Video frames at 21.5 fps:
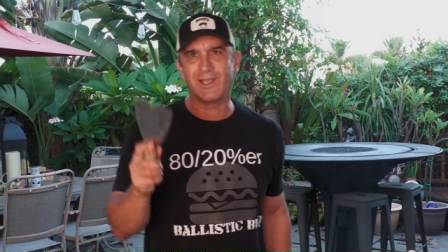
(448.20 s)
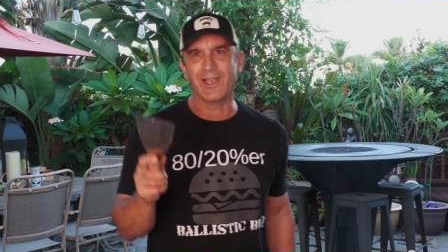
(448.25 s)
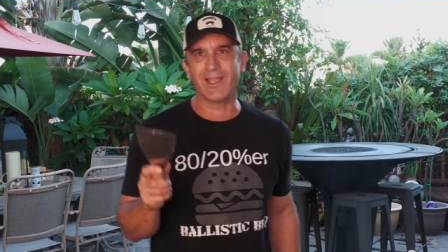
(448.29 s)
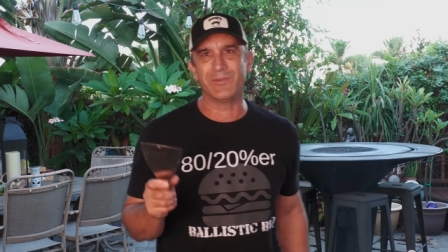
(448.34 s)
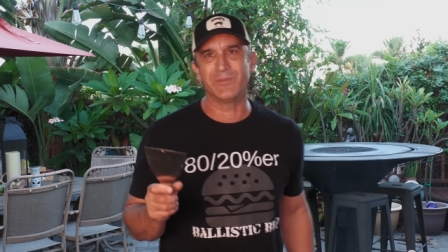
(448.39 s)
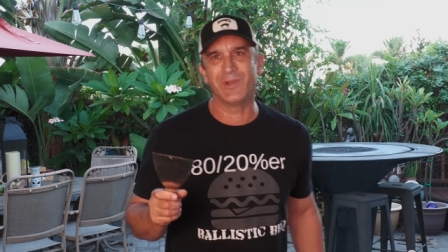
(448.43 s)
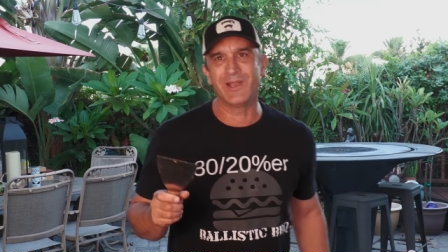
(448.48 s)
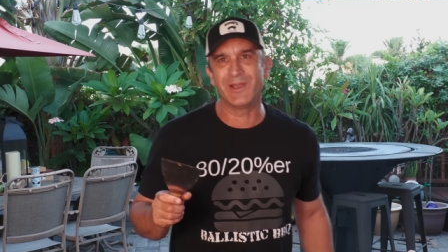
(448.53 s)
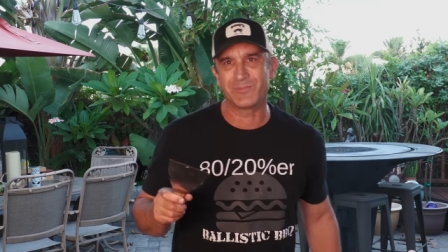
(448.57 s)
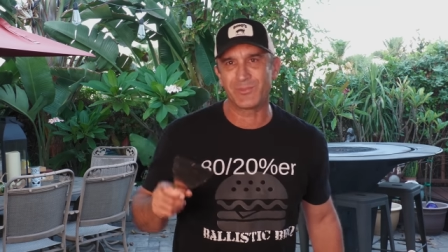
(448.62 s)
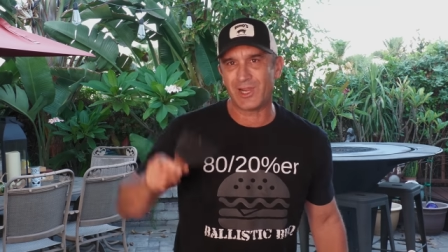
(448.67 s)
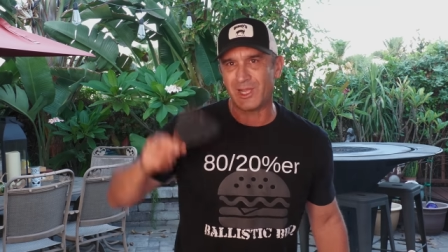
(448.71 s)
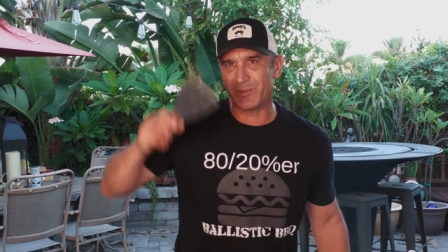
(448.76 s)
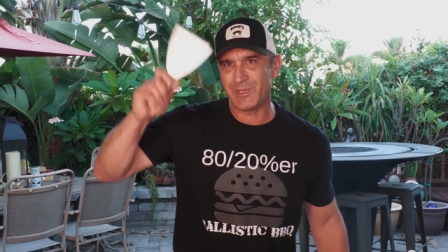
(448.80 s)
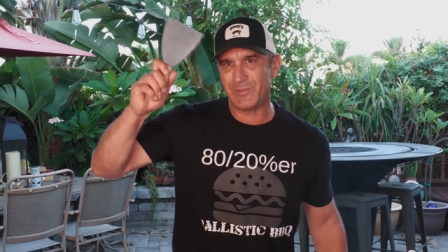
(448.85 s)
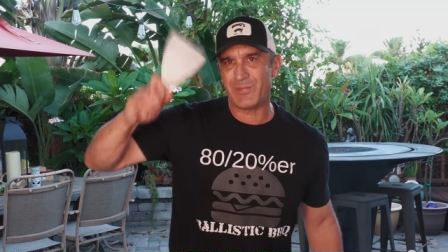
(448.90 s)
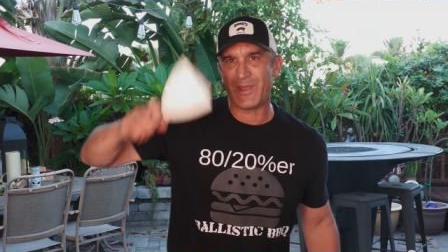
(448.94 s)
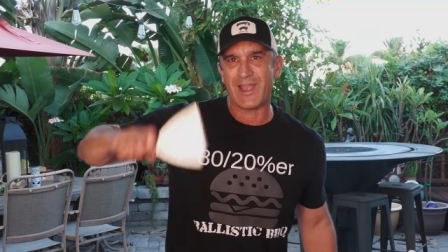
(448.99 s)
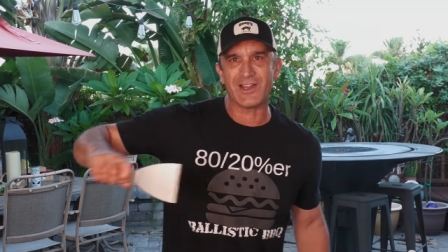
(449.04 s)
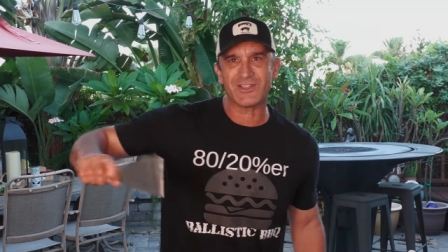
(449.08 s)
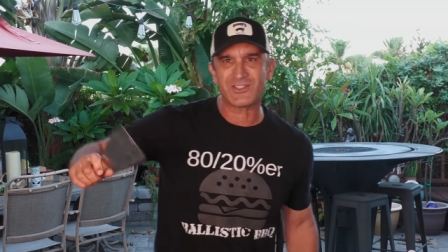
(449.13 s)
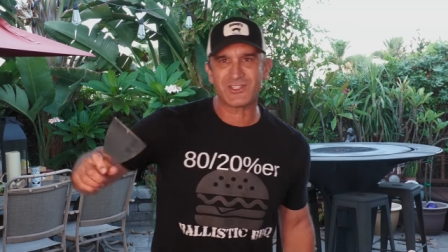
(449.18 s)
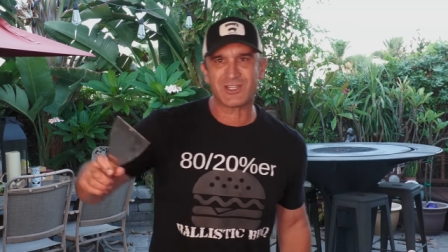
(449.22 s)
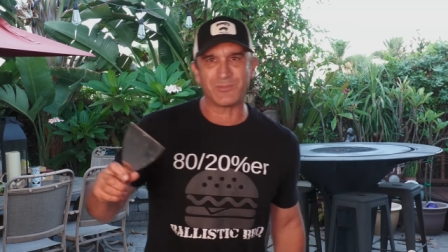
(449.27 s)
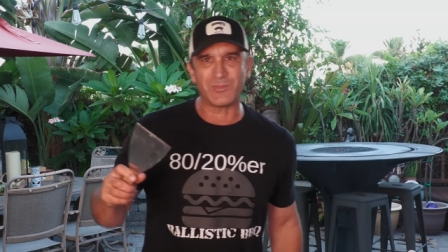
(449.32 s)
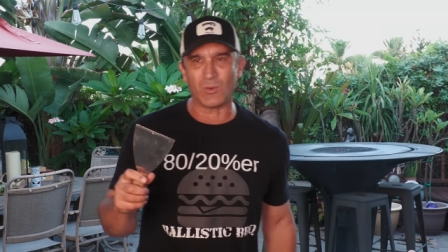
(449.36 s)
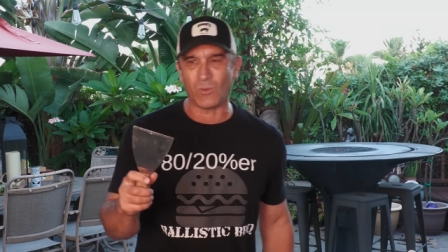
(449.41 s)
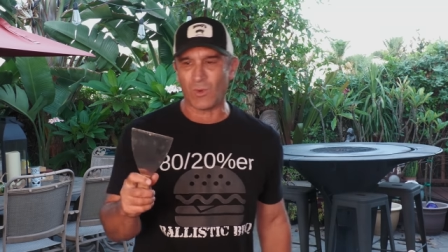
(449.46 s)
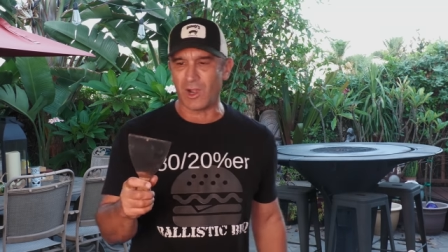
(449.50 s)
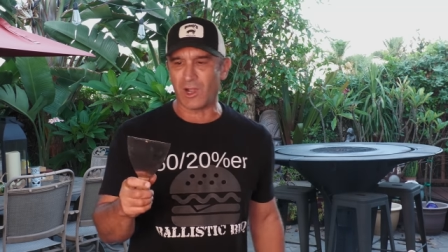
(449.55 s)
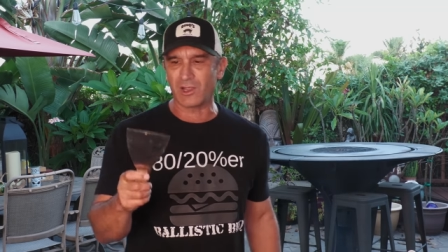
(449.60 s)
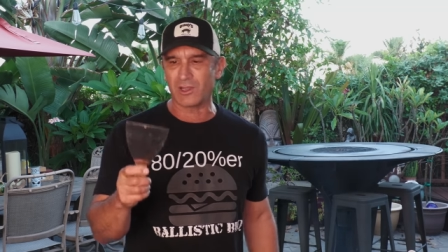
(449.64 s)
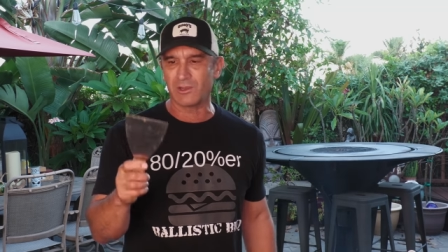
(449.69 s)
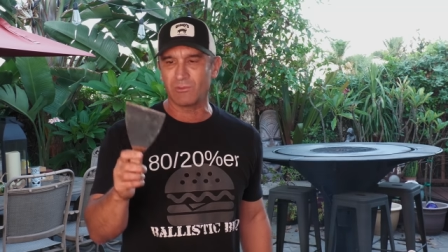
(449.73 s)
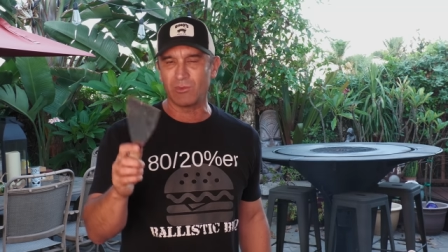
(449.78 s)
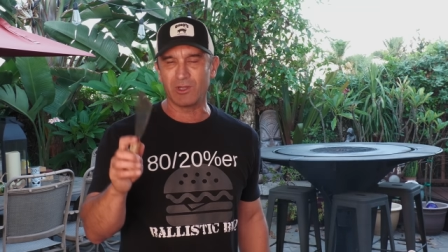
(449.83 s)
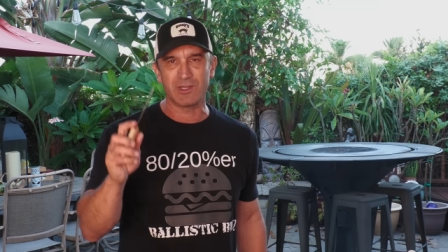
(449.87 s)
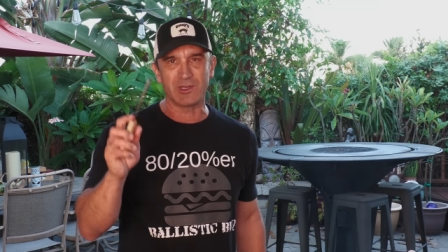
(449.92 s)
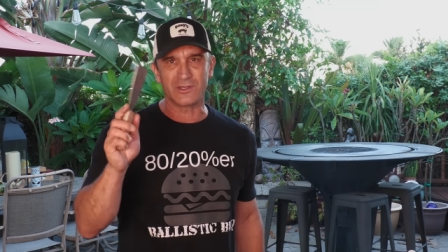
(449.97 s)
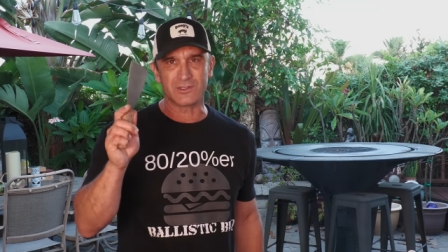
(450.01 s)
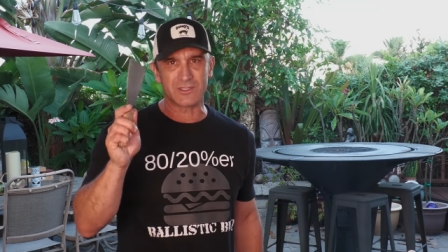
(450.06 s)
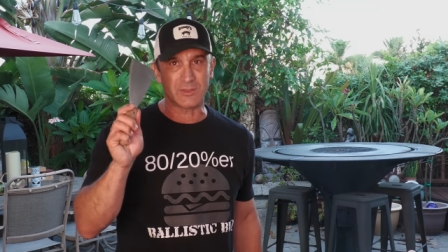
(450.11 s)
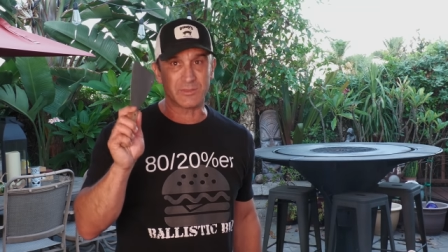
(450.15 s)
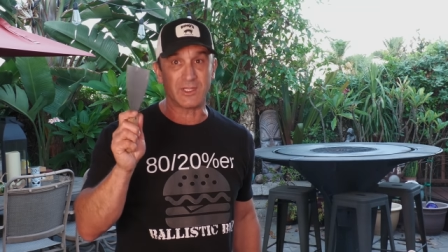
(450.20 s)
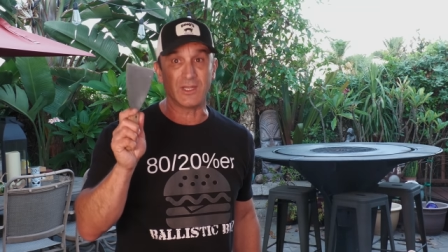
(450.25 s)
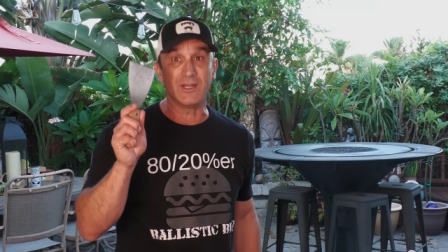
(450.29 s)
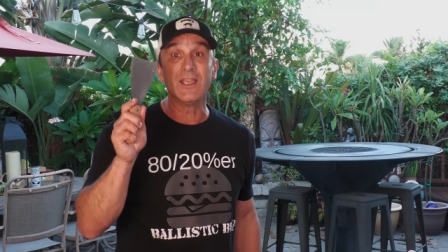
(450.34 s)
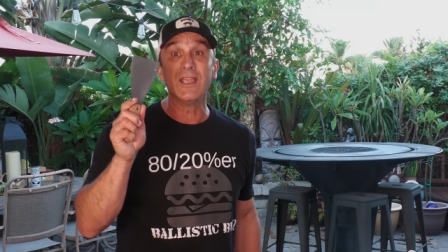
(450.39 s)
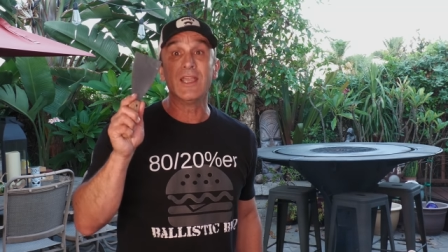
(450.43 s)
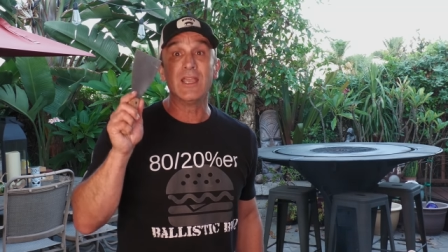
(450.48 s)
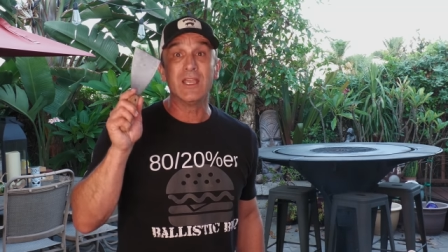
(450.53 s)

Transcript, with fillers: I probably patched up a wall with it or something.